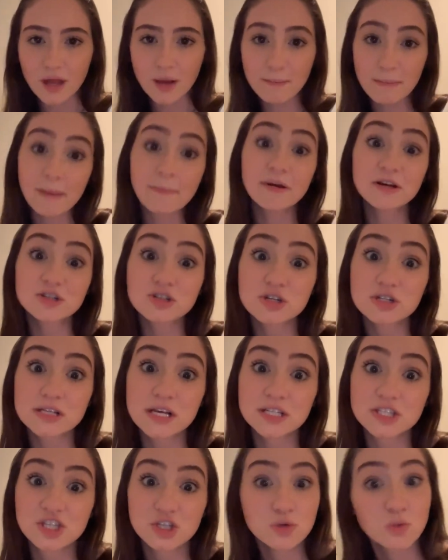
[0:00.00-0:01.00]
my piercer was
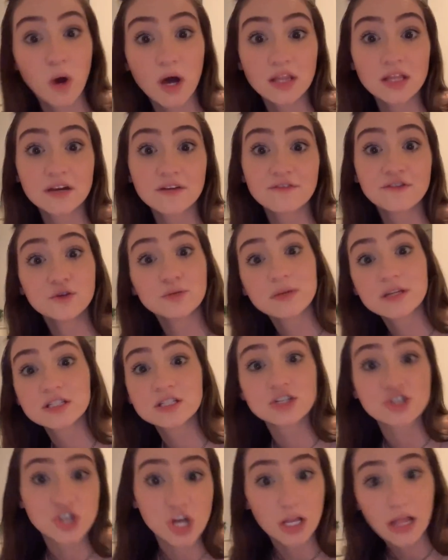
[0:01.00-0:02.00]
like, do you want like a few minutes
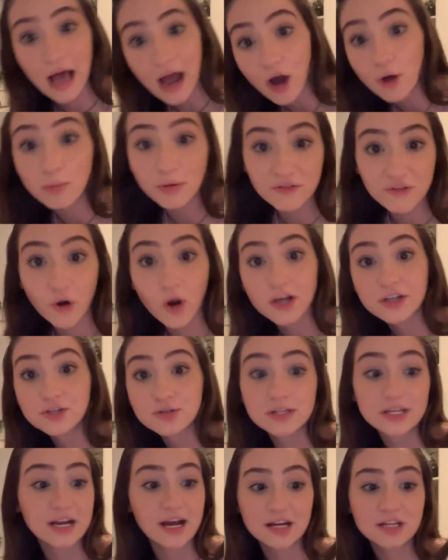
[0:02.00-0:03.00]
to chill out before I
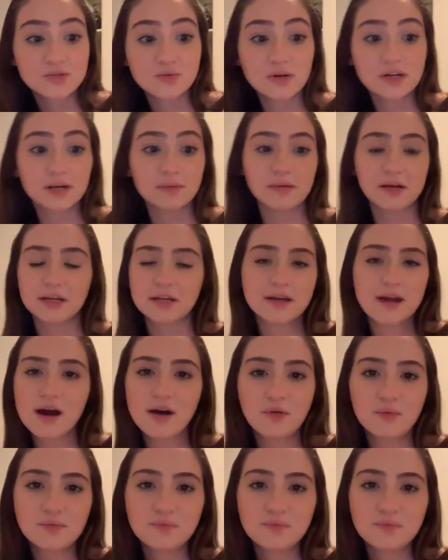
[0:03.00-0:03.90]
do the next one? I'm like, no.